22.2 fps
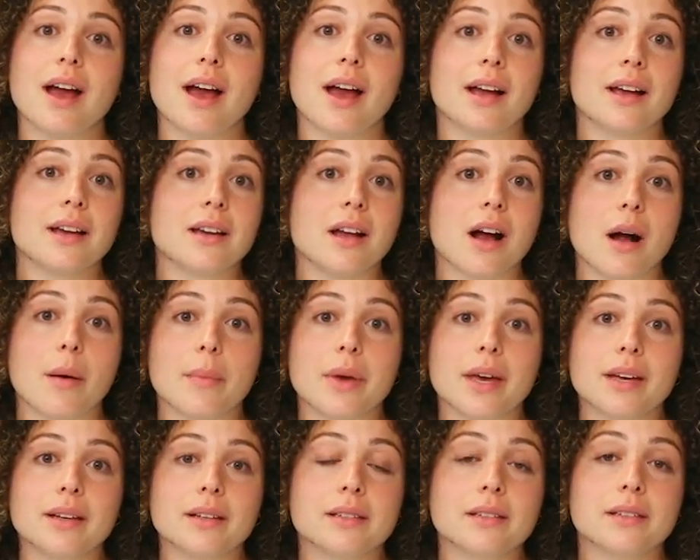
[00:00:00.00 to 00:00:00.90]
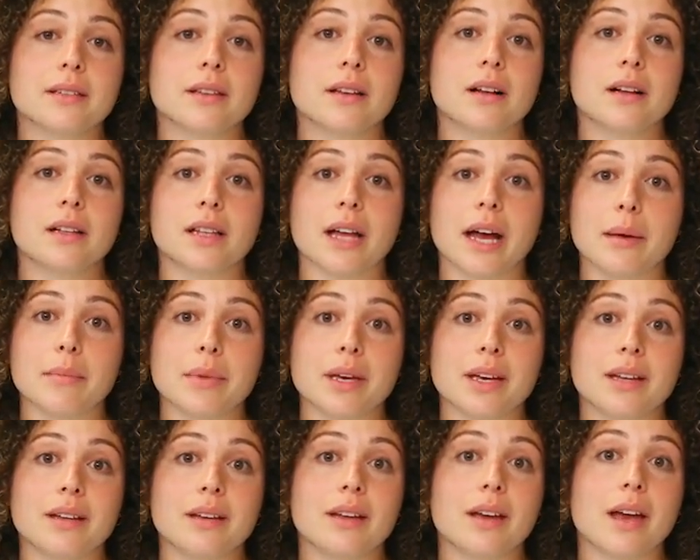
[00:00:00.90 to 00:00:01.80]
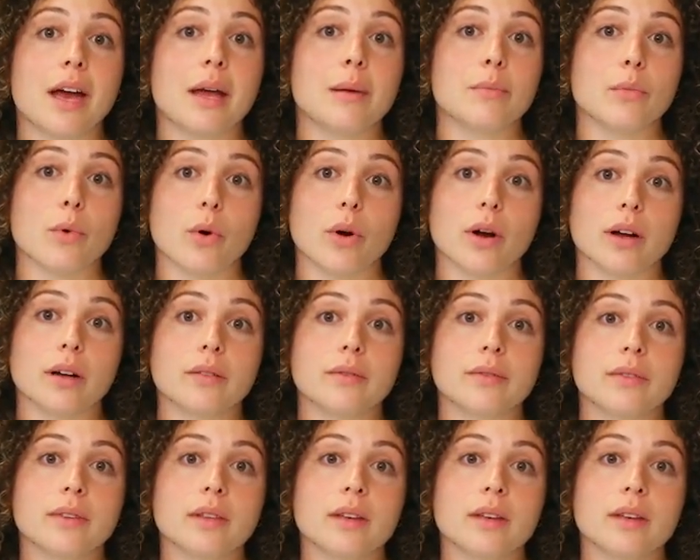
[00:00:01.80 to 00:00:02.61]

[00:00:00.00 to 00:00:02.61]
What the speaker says: economics, climate, and more.